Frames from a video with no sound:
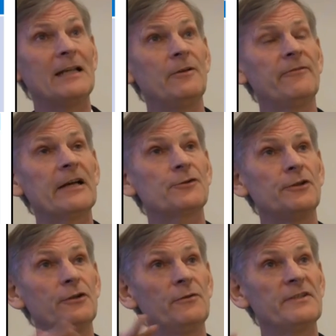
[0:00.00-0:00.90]
you're in
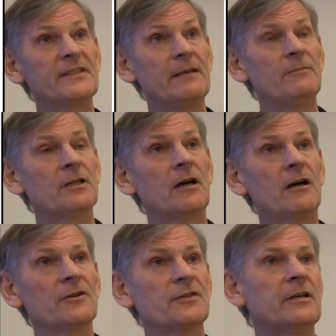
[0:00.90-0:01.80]
manufacturing, you're doing the same
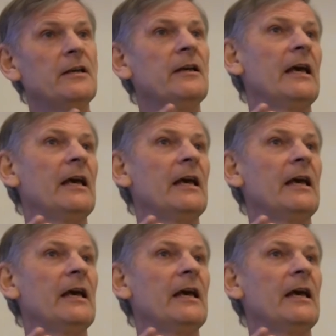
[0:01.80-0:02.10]
task